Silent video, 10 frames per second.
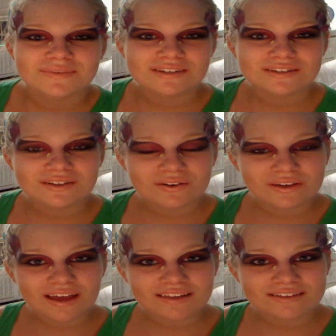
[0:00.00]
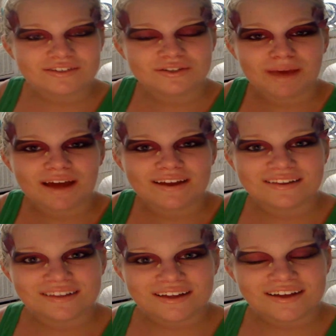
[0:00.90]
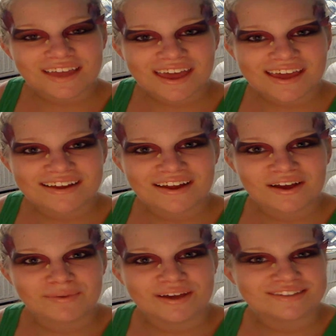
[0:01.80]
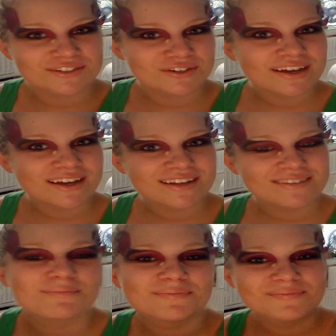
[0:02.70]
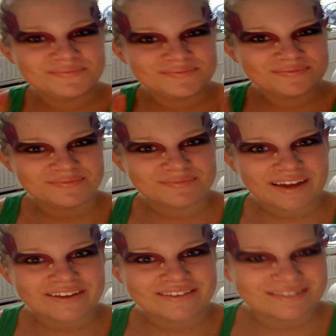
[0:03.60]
So yeah, this is a dramatic look, and I hope you guys enjoy it. Bye.